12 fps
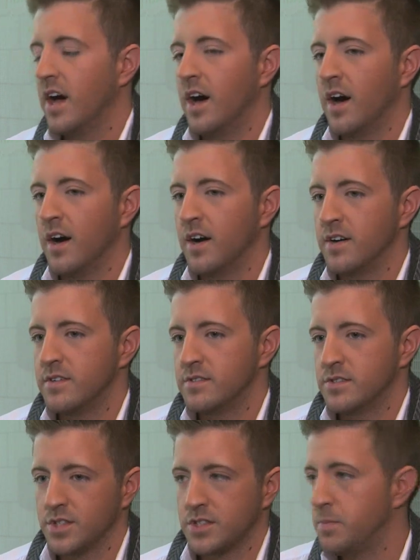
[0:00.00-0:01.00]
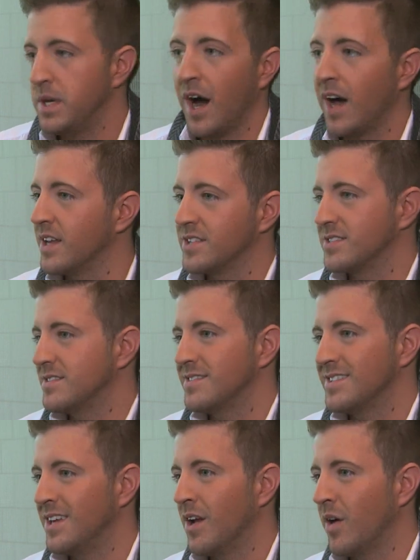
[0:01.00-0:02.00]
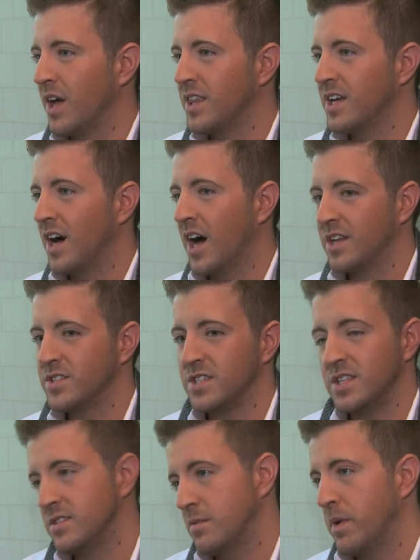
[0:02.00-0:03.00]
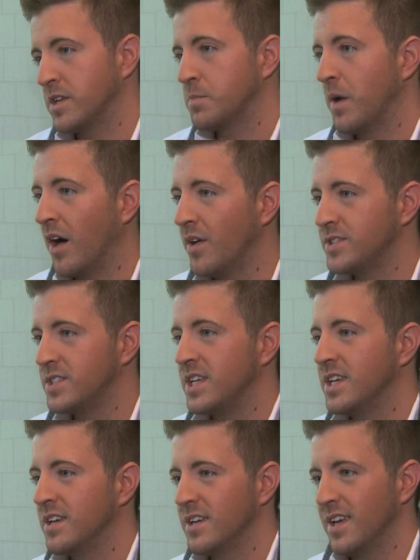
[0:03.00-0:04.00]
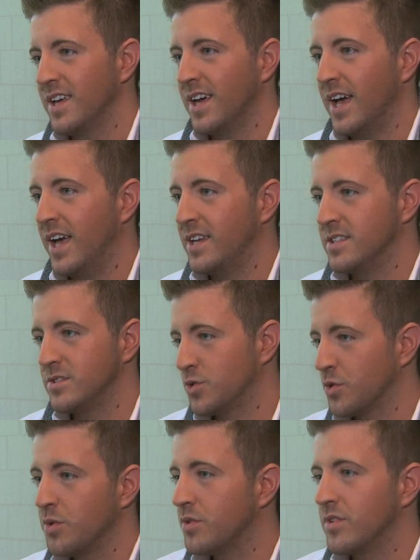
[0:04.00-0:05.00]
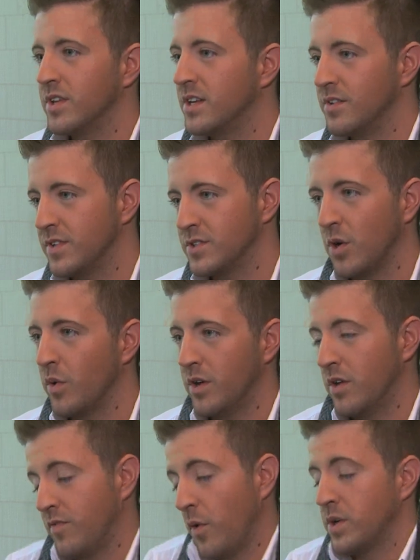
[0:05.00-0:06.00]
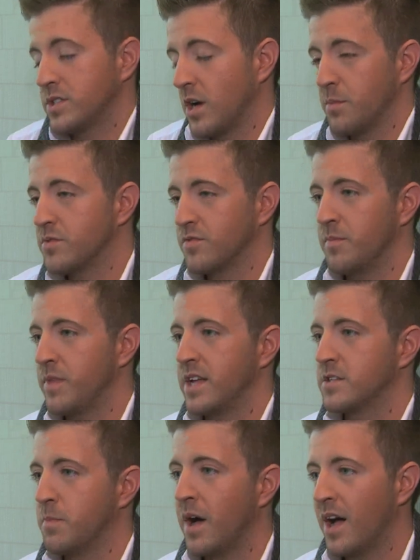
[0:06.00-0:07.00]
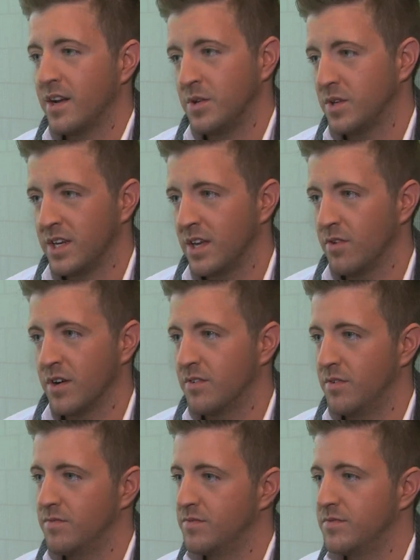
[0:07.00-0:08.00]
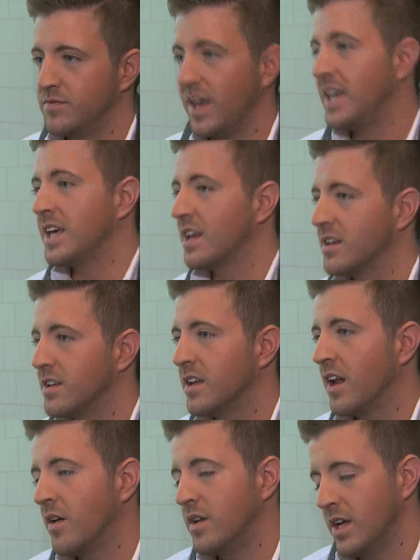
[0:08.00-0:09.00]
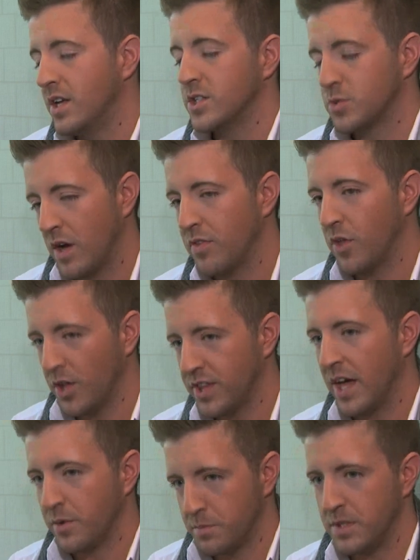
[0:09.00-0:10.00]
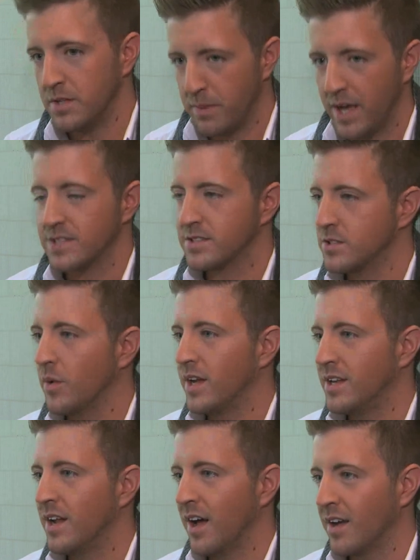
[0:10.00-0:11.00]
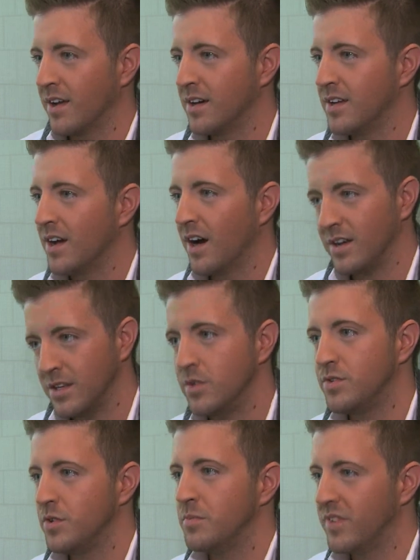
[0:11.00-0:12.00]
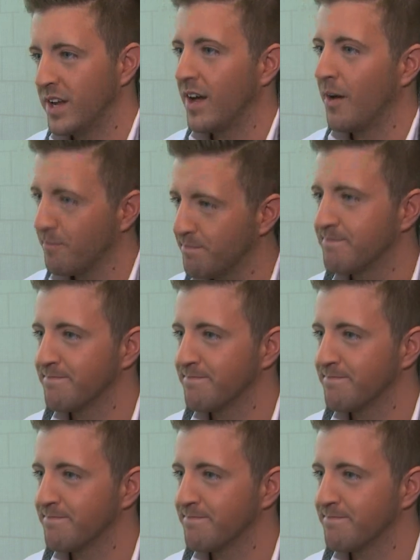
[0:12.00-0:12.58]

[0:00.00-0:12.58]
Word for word: Uh, just to be honest, you know, I think honesty is the best policy and truth. And if, it's, if always comes from that spot, you can never fake it, you know. So I thought that would be the best. So I did it on a, on a YouTube video